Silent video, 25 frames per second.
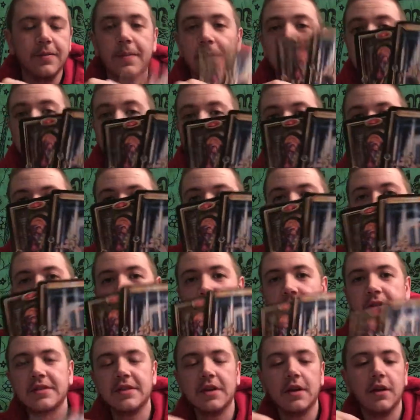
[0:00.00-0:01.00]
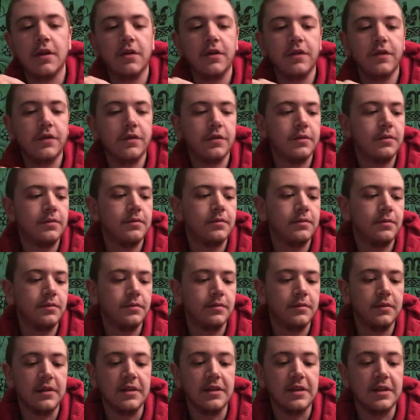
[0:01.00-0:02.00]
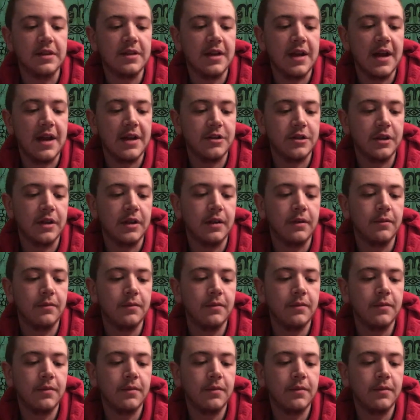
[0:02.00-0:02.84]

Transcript: You're freeing yourself, detaching,